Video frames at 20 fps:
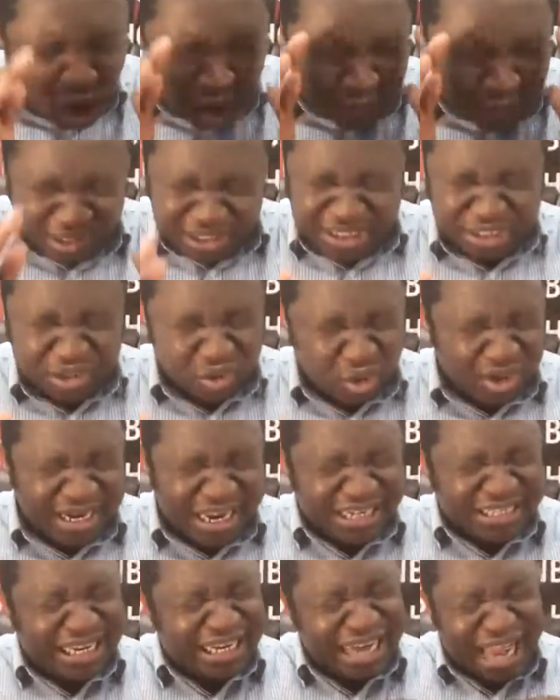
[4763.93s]
You will not be
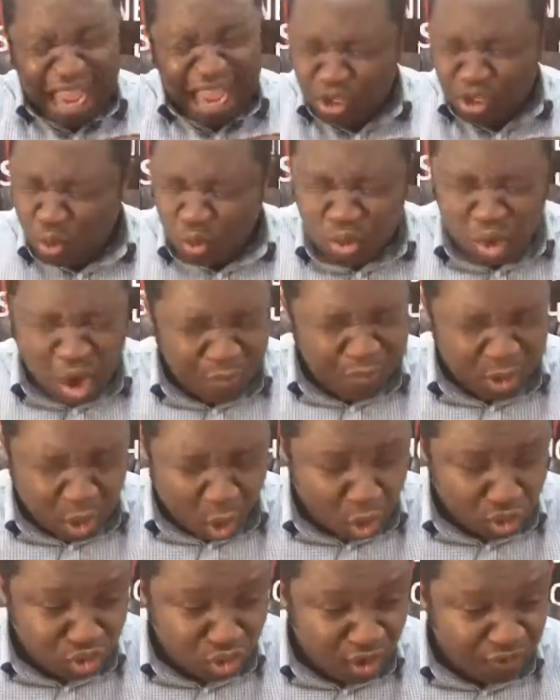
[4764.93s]
disconnected. You will
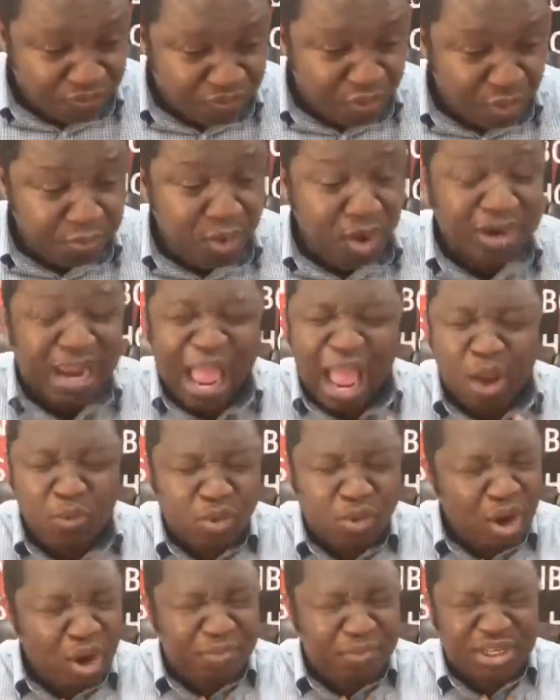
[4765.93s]
not be cut off from God.
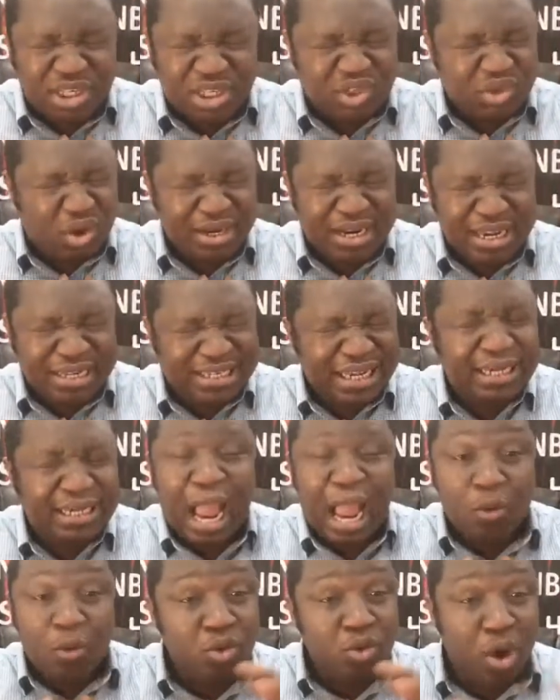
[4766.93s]
I will not be
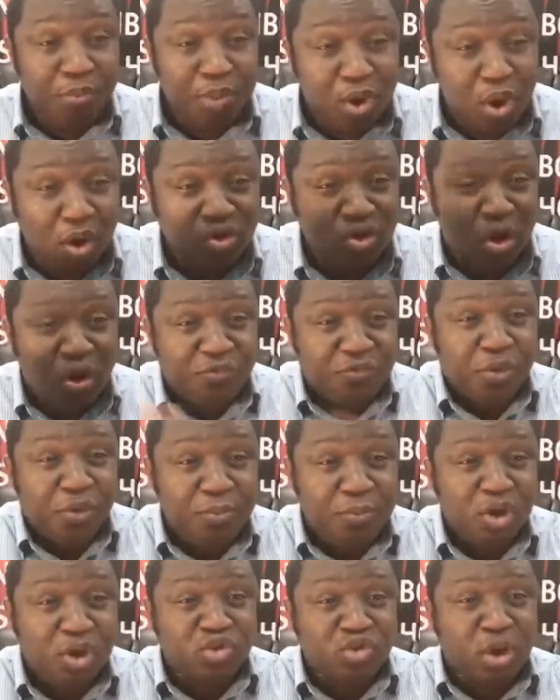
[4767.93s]
disconnected. I will not be cut
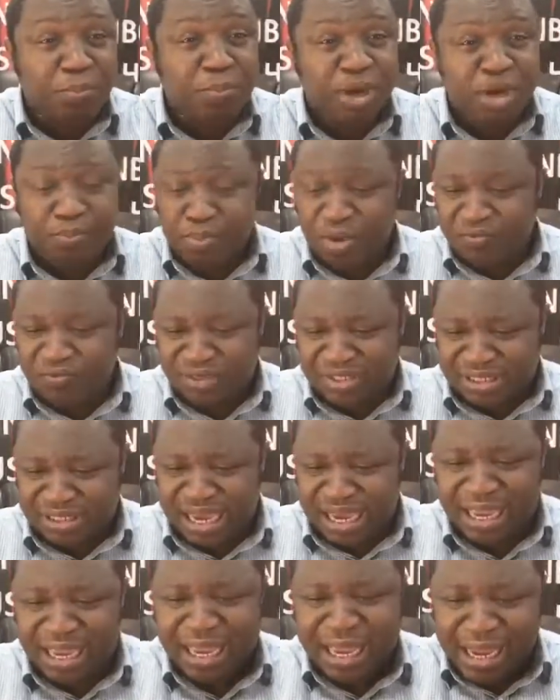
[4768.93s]
off from God. Somebody
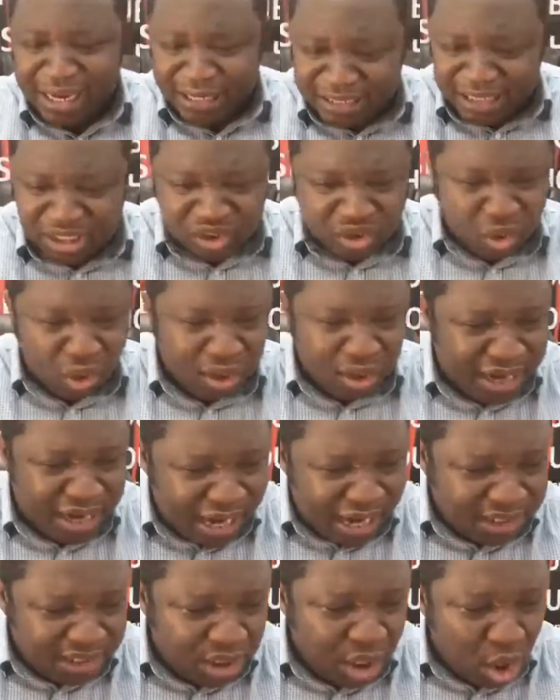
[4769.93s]
prophesy.
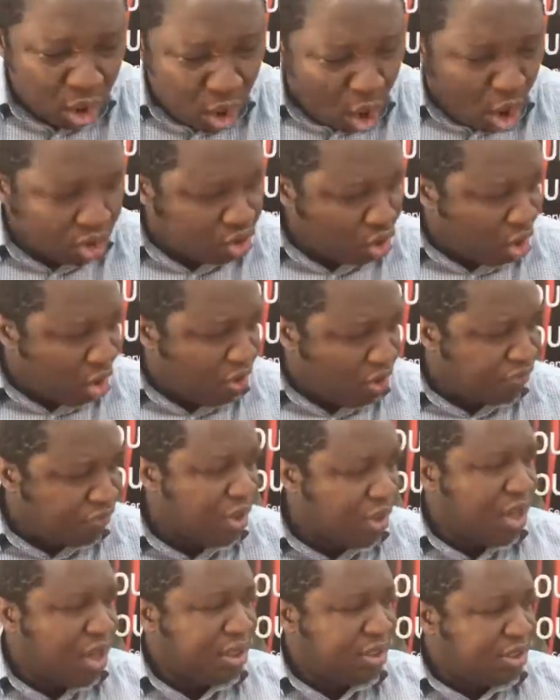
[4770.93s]
Disconnect, cut
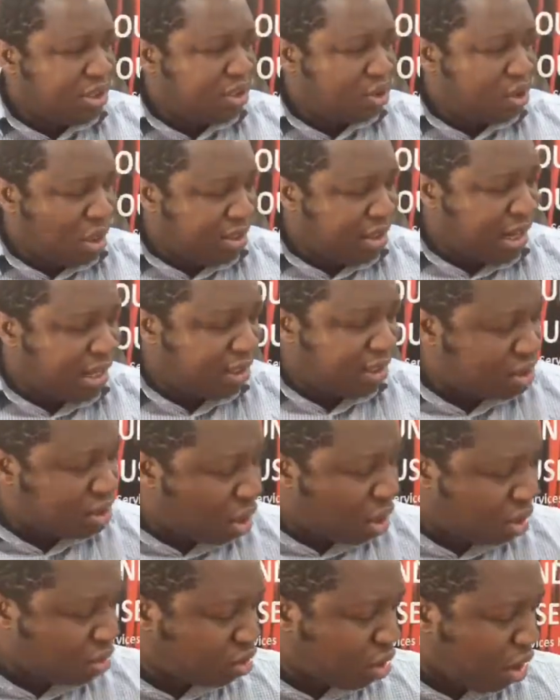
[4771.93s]
off.
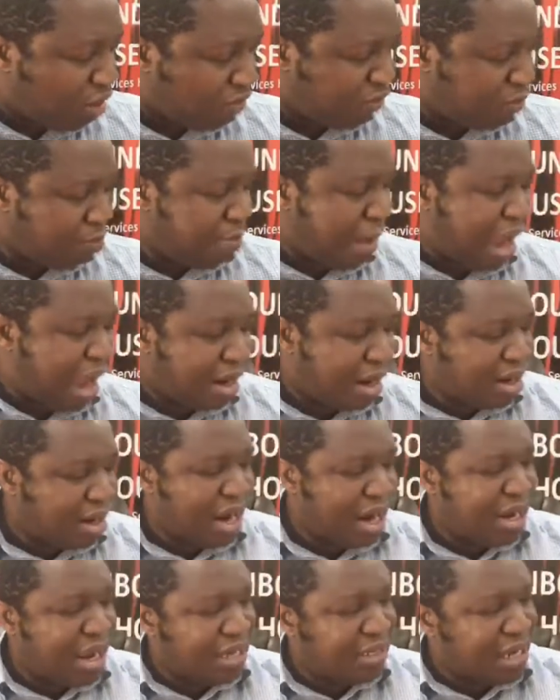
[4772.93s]
Disconnect, cut off.
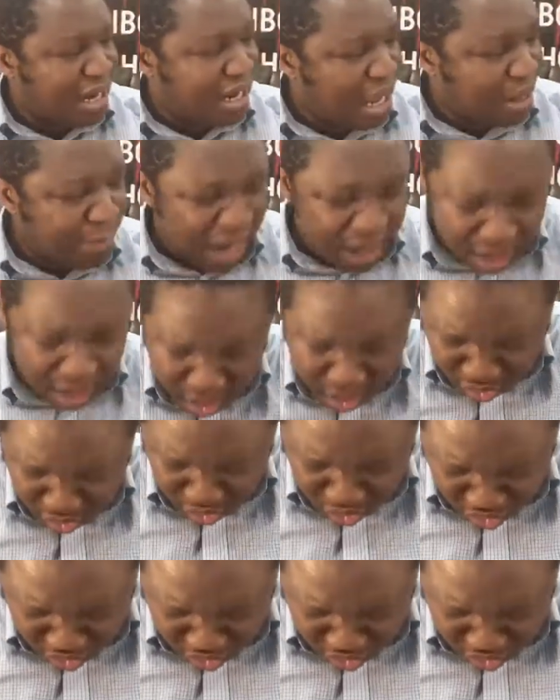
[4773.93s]
Maragadalaba